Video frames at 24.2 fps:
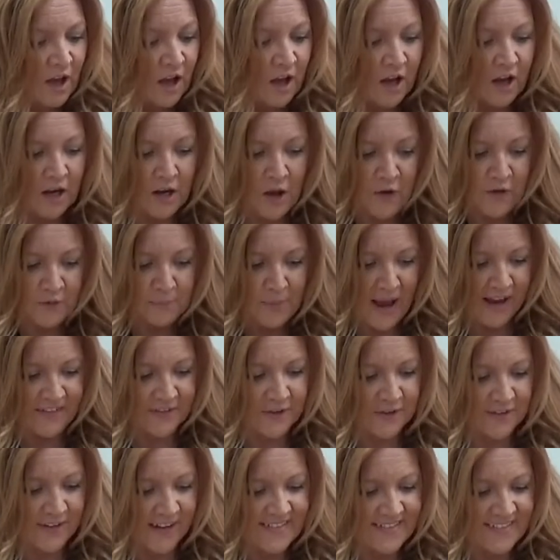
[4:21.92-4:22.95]
A clothes peg
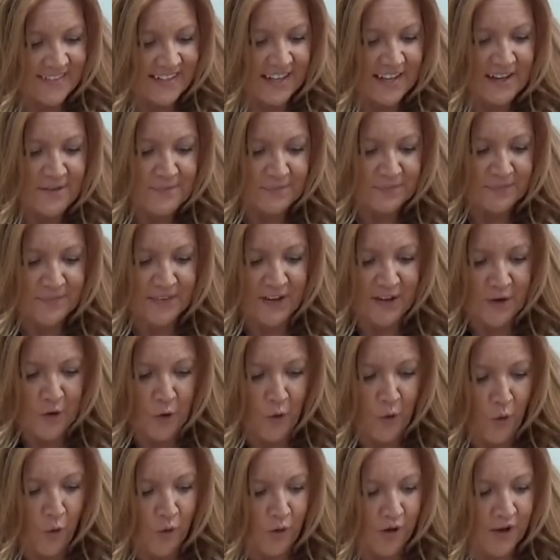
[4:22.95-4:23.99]
is a good idea.
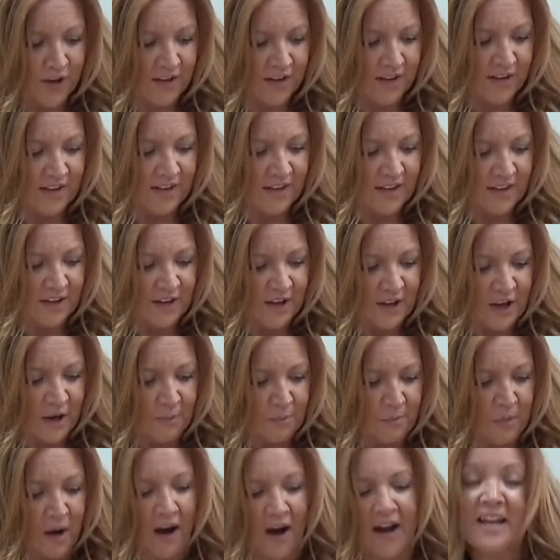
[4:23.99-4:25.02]
Cork,
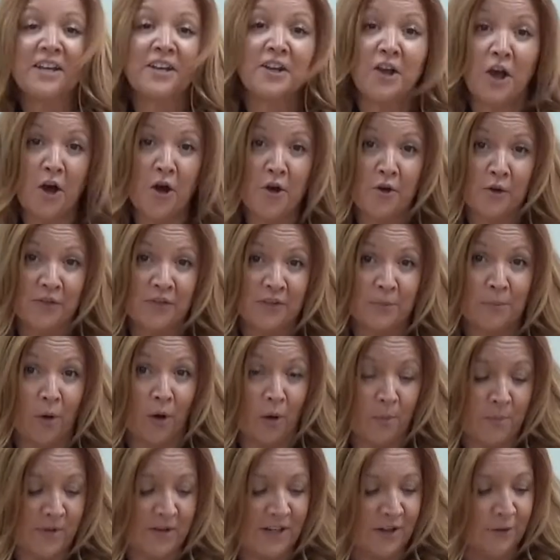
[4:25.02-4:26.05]
pine cone's a
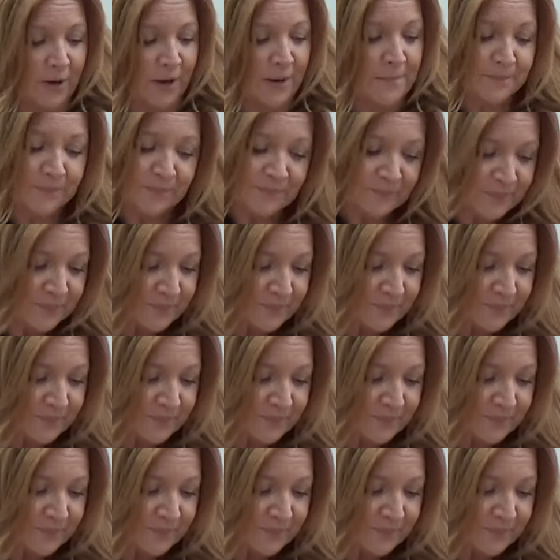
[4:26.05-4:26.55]
popular one.